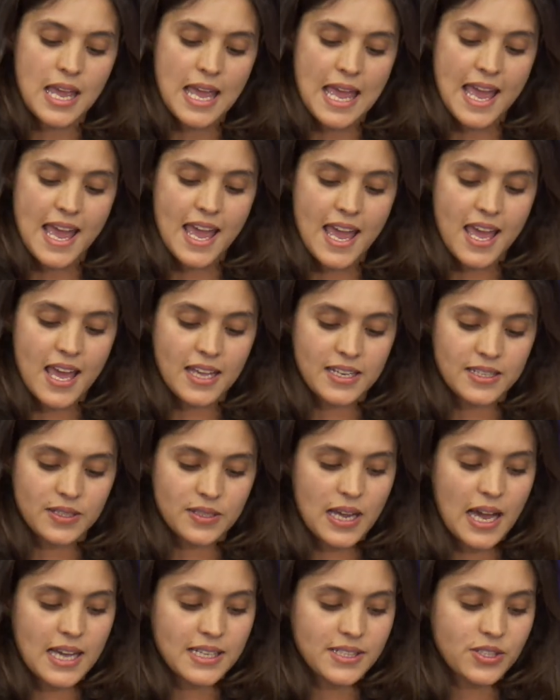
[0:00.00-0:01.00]
And
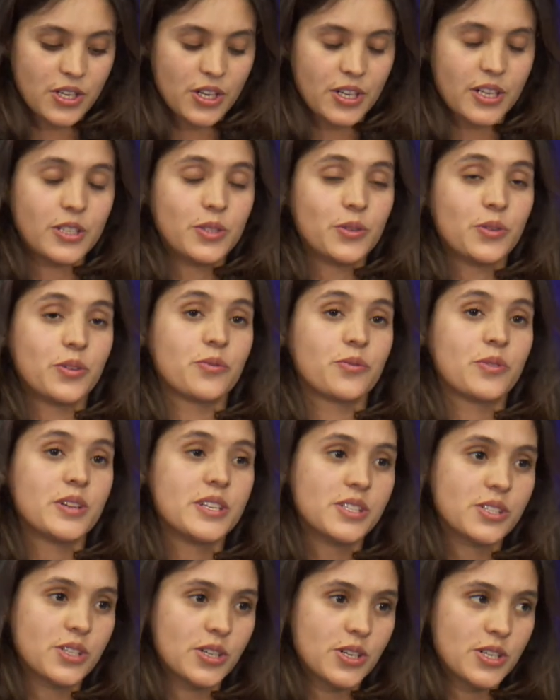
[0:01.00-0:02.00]
I started doing
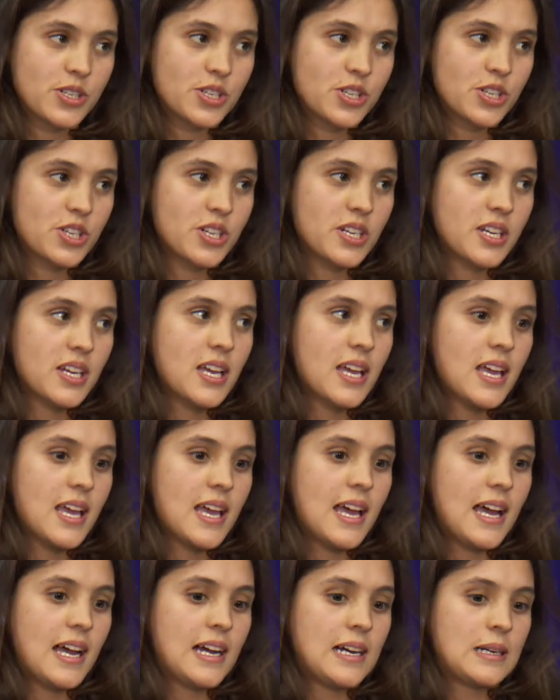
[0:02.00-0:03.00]
research,
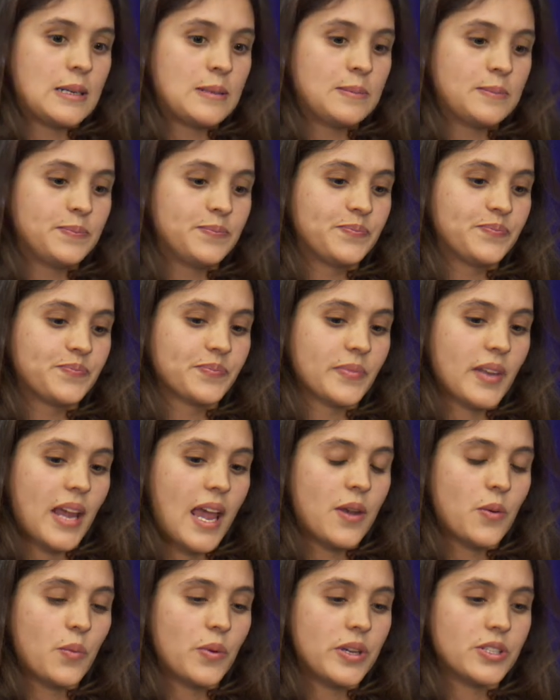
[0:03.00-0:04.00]
and
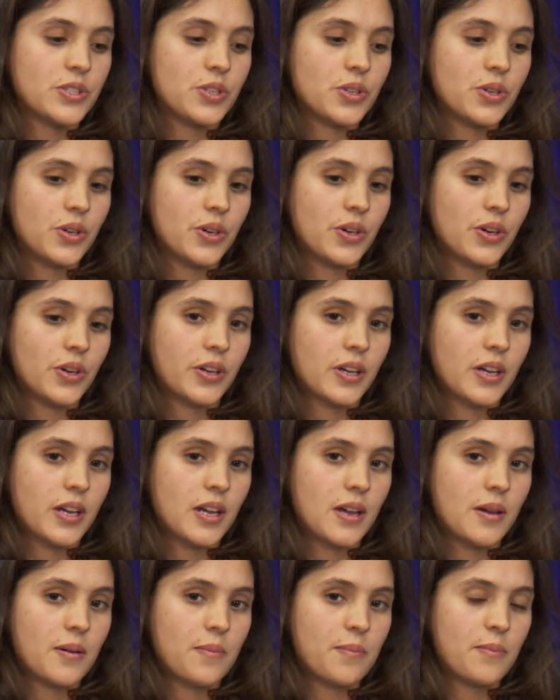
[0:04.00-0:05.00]
we took
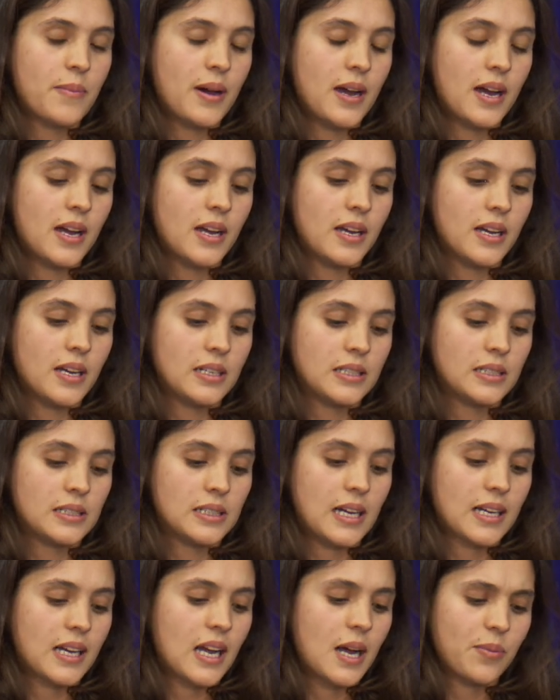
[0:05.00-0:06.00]

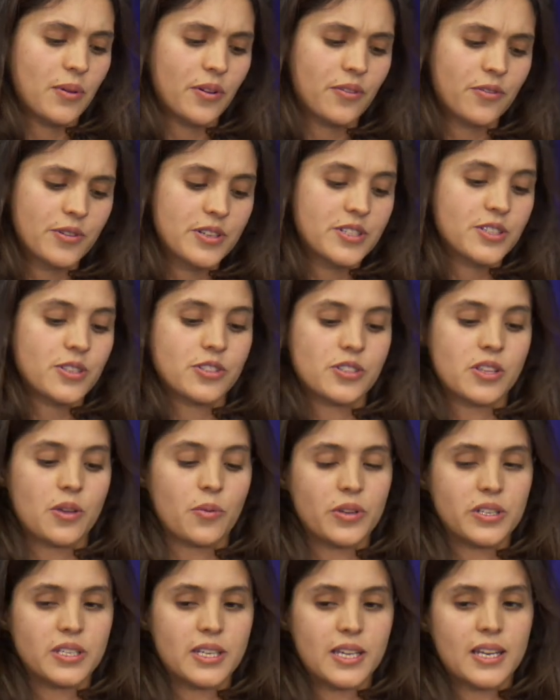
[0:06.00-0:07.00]
a couple of research that
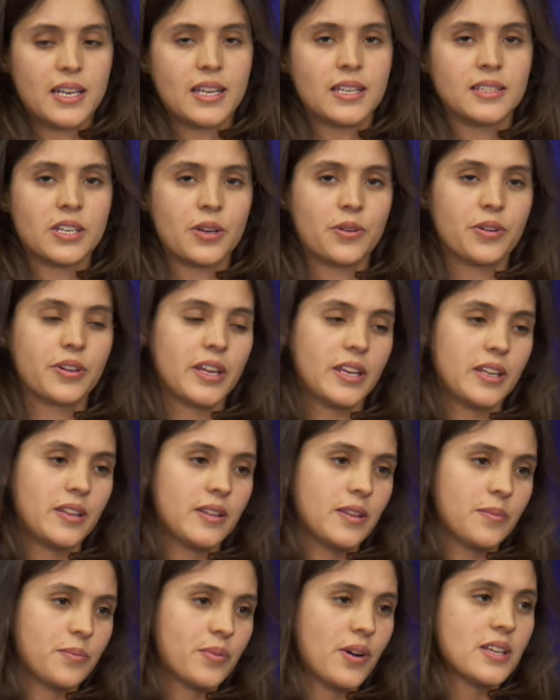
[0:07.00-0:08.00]
we did interrogating
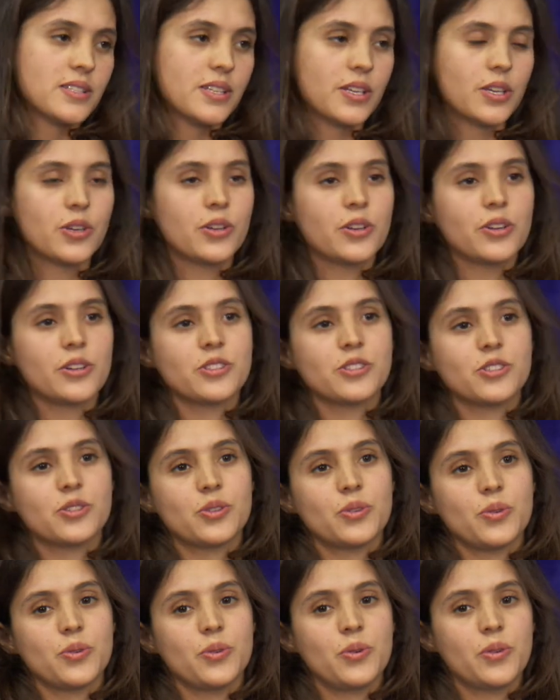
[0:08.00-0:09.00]
the prosecutors
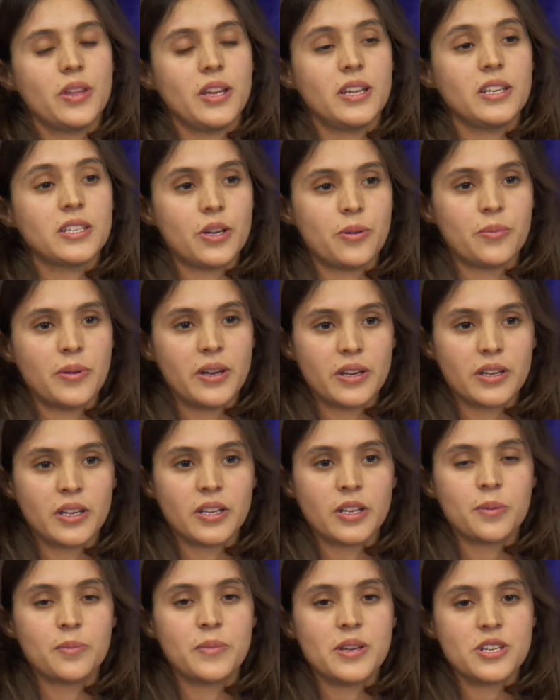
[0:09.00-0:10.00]
to the Inter-American
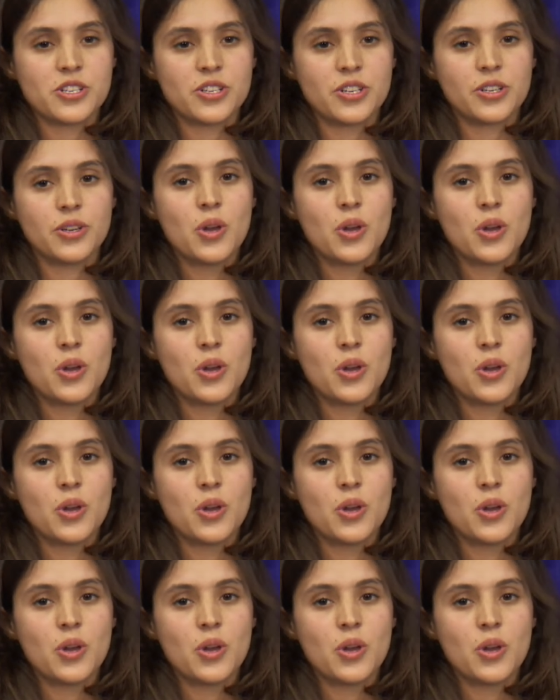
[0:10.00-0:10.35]
Commission,